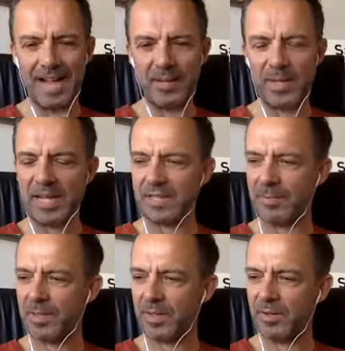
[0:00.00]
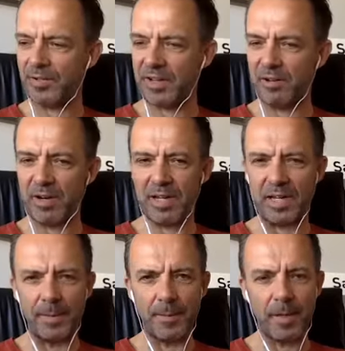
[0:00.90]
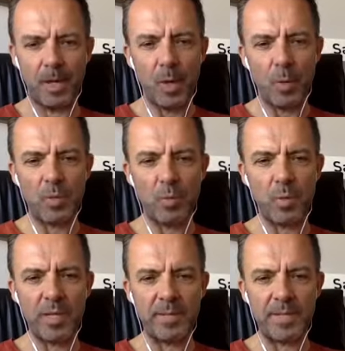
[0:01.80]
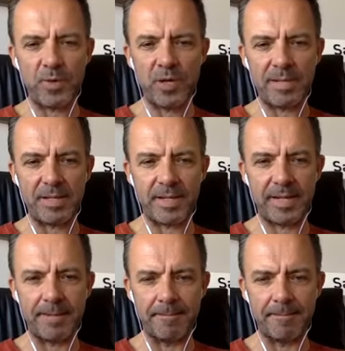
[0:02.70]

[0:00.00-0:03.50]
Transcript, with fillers: do we get to episode 3 already? What we're going to be talking about today?